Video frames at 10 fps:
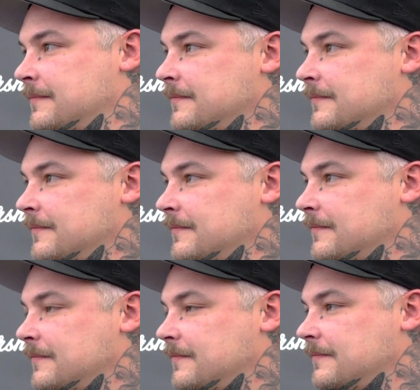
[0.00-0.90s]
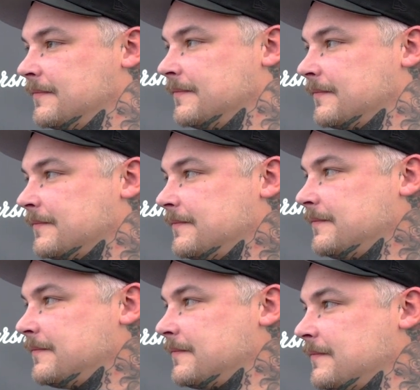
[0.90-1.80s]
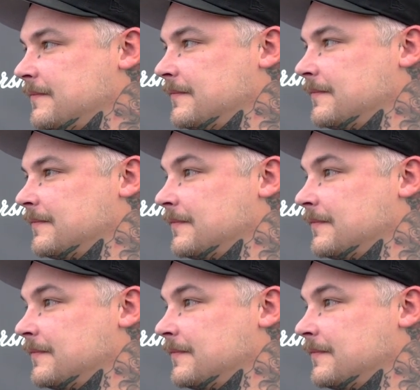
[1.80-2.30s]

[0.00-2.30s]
(silent)